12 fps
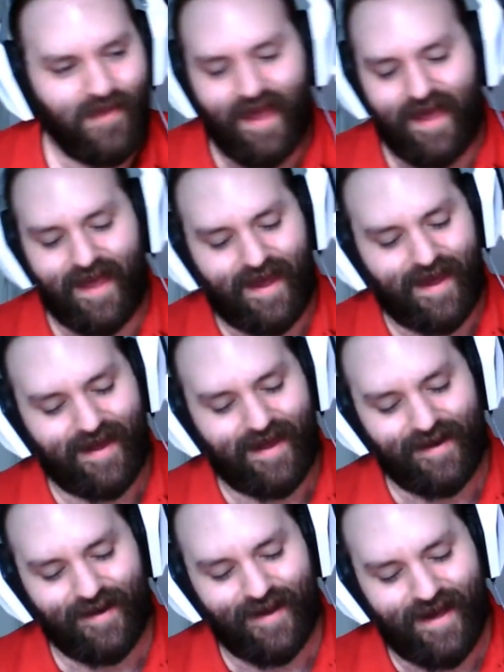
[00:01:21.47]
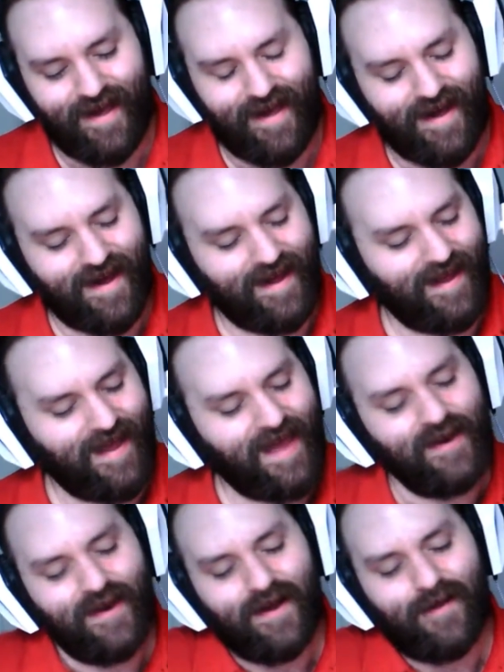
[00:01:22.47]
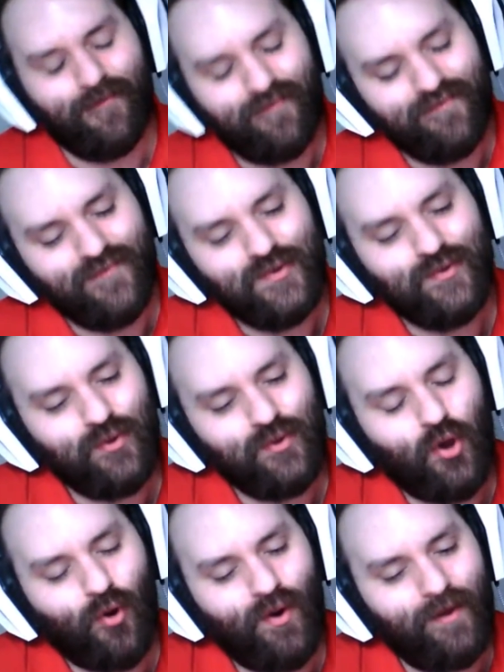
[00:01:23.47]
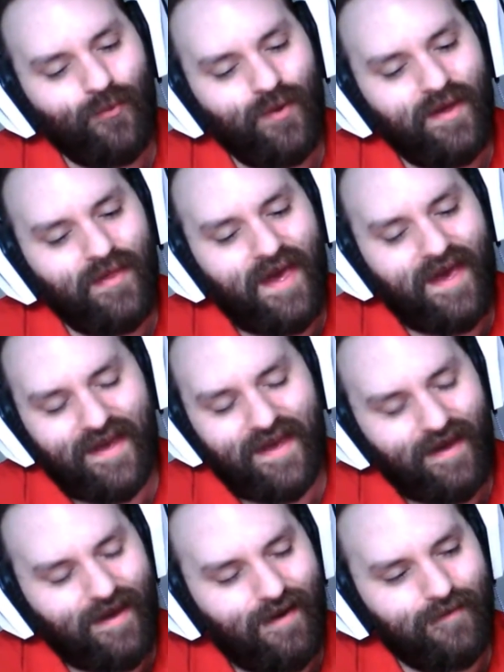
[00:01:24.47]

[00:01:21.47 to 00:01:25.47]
and I ended up going with a